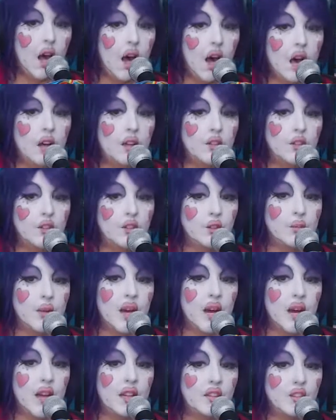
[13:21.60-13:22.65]
Hush,
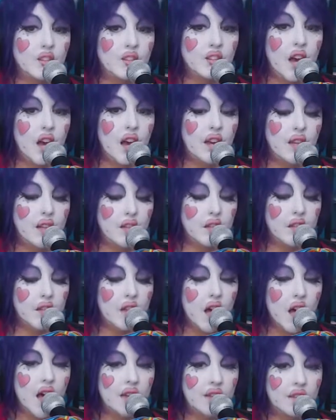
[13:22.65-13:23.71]
my child,
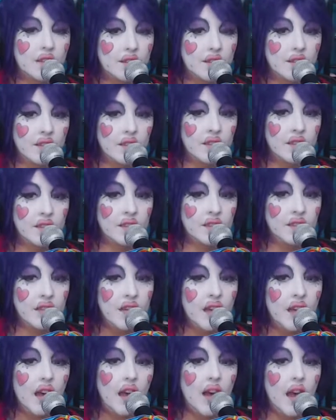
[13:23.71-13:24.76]
lie still
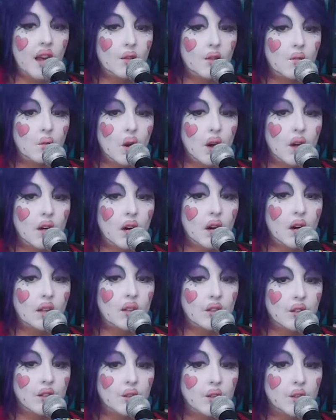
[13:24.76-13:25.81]
and
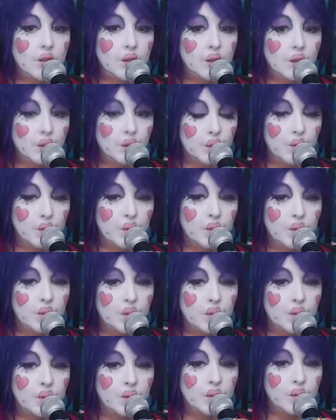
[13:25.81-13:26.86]
wonder
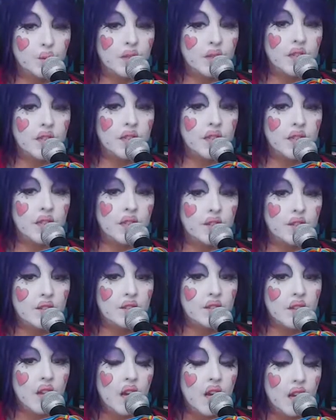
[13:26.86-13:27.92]
who it
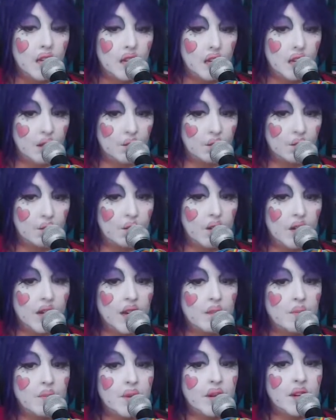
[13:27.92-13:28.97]
is that
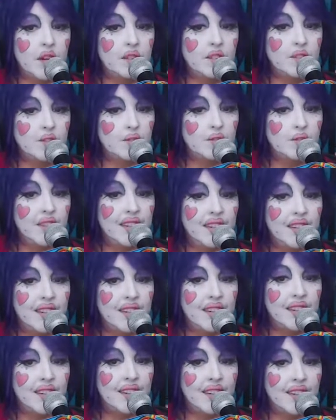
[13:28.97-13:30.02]
we must
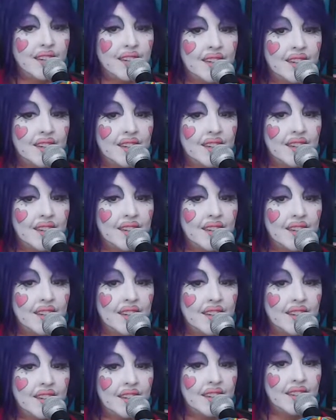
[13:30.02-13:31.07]

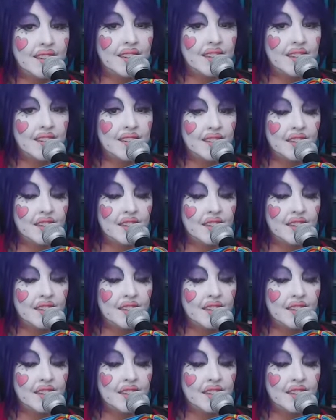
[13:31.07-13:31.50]
feed.